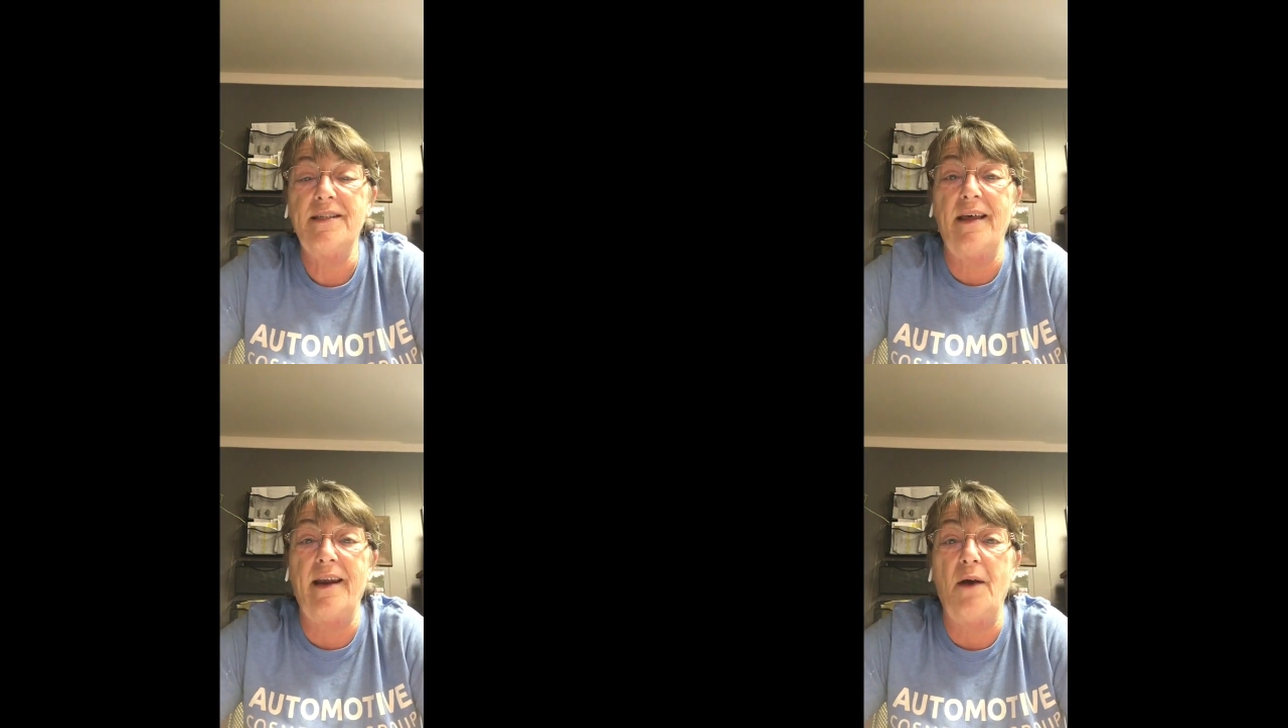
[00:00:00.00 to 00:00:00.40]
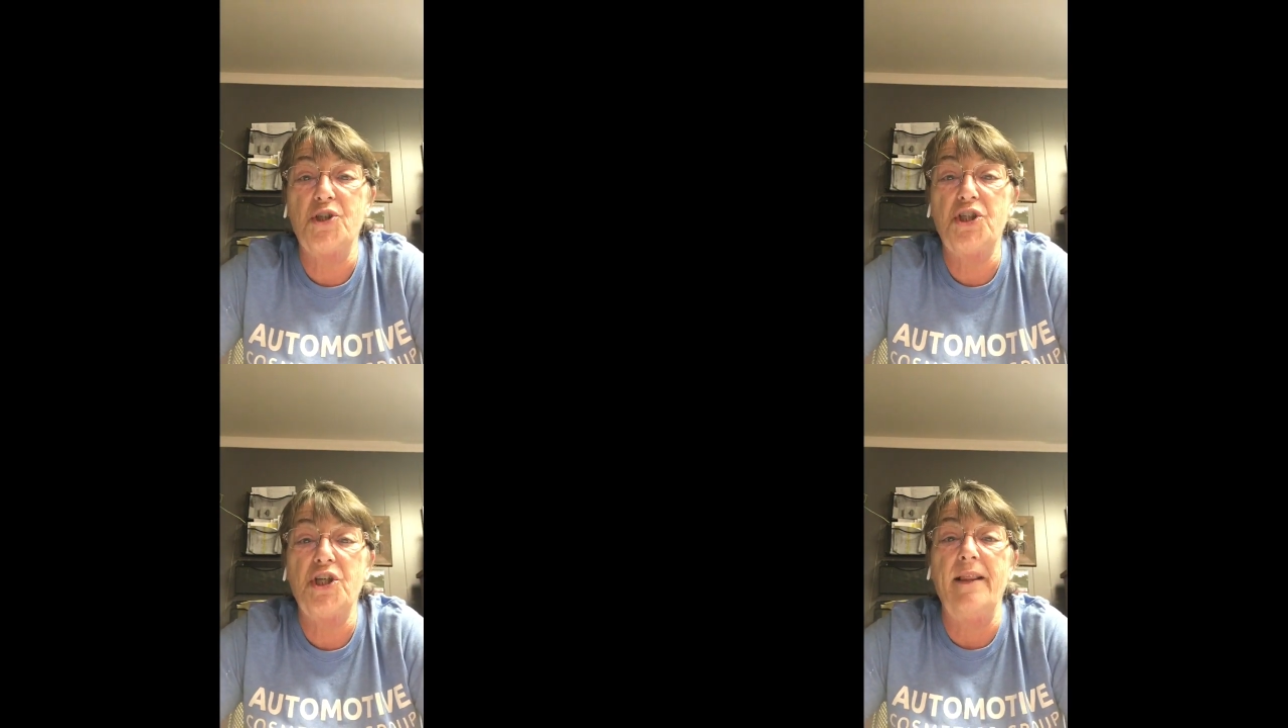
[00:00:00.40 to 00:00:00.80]
that I was
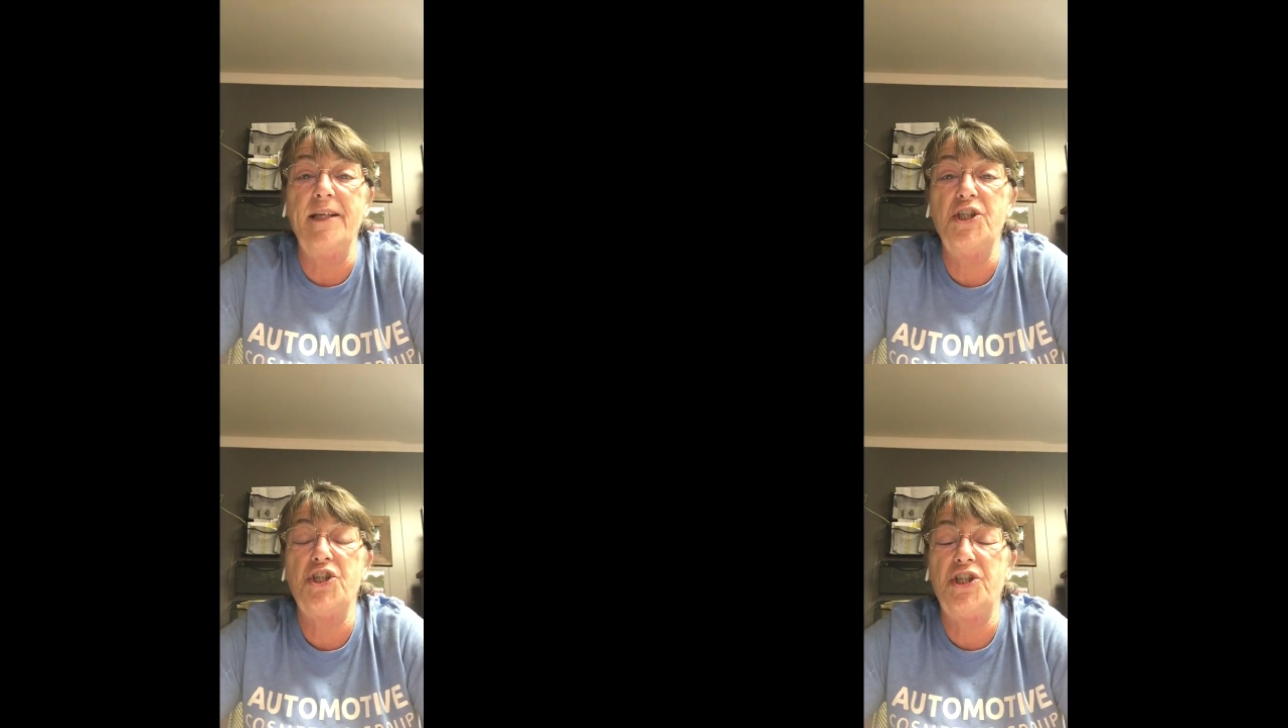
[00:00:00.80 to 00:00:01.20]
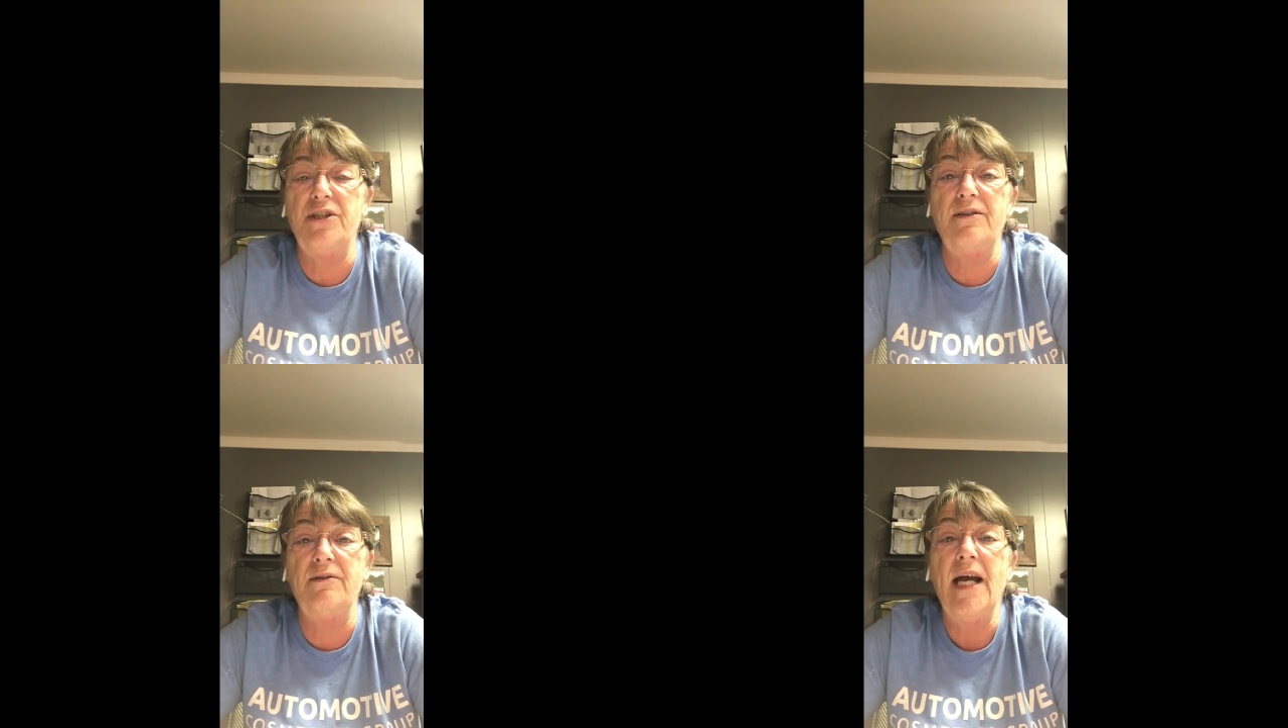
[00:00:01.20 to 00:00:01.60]
challenged
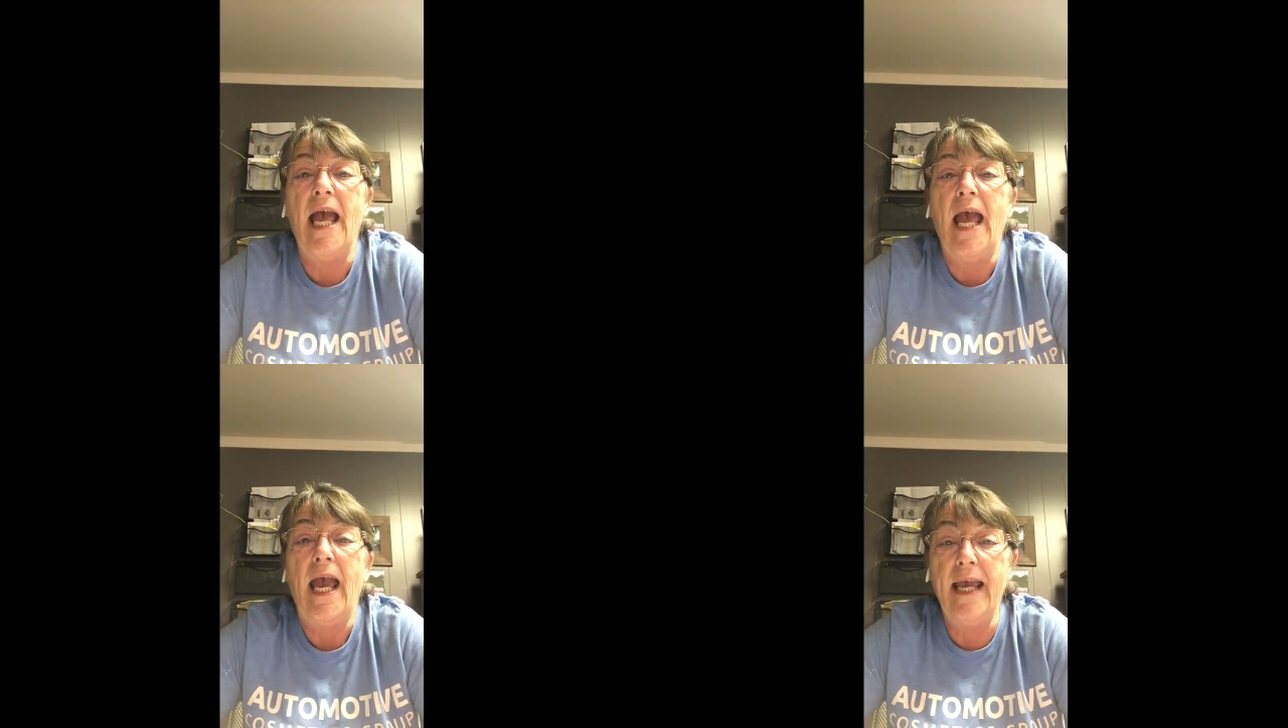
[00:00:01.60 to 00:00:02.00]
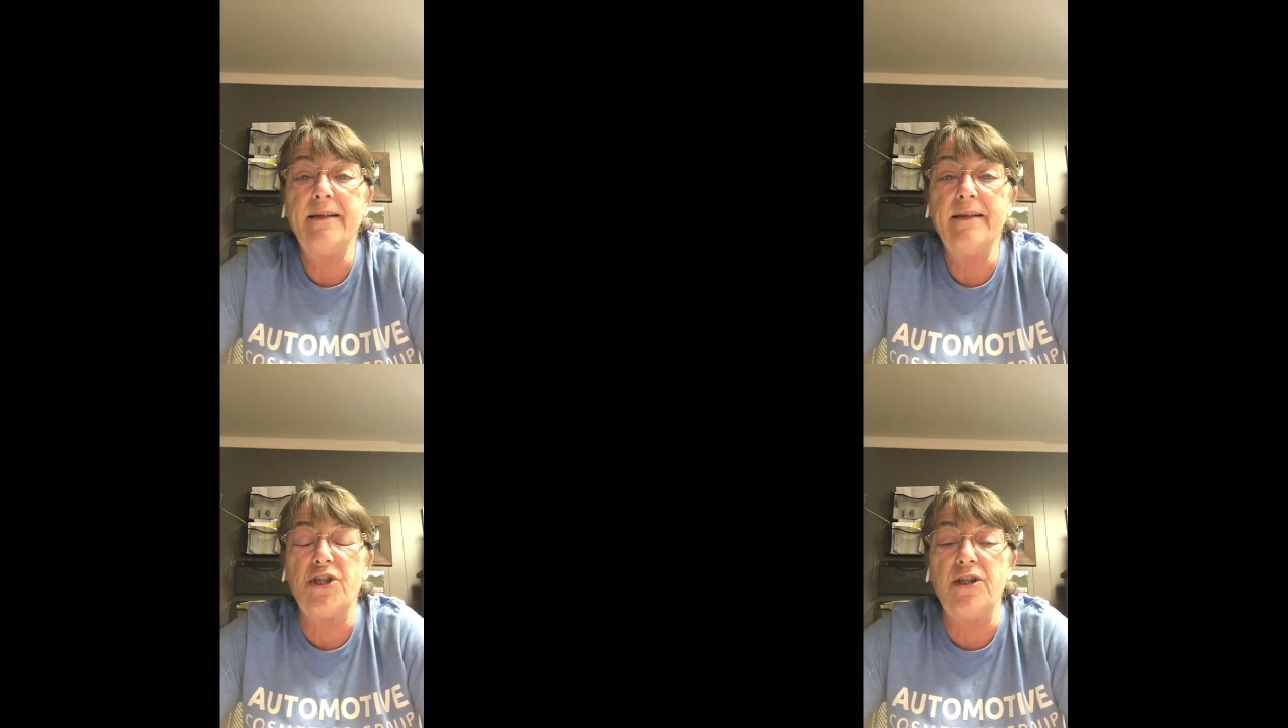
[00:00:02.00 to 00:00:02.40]
to
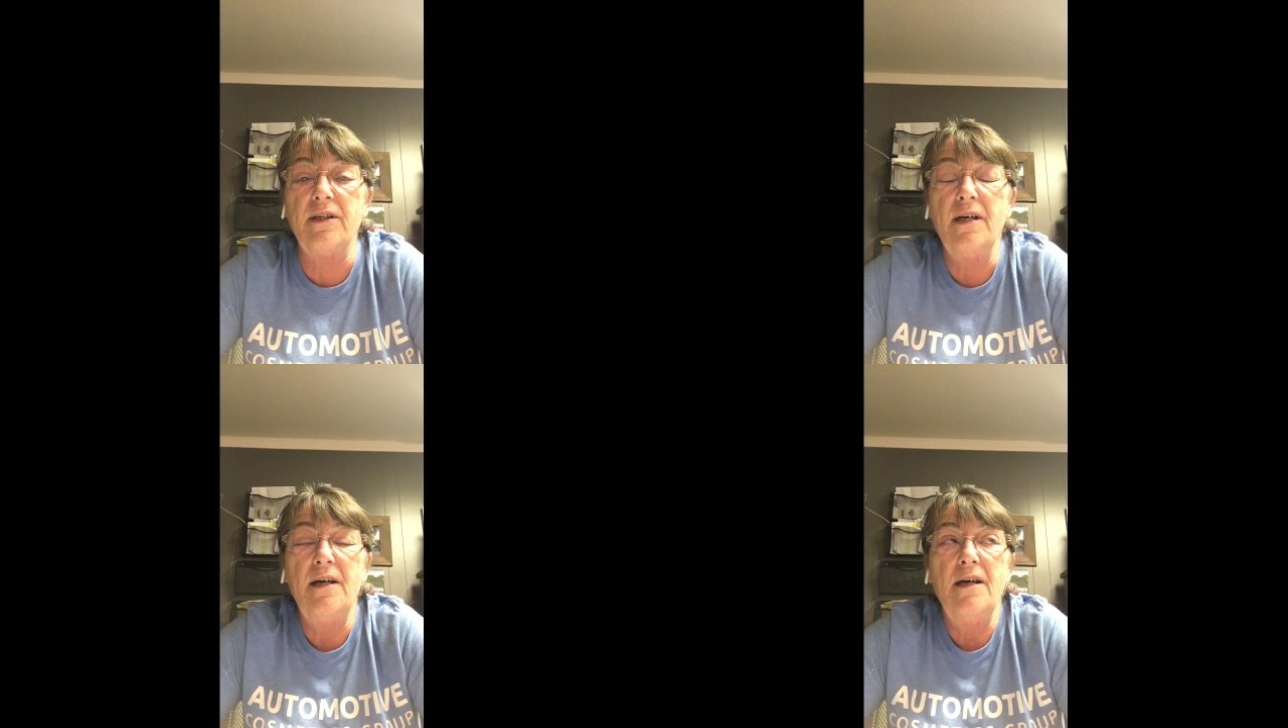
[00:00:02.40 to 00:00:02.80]
answer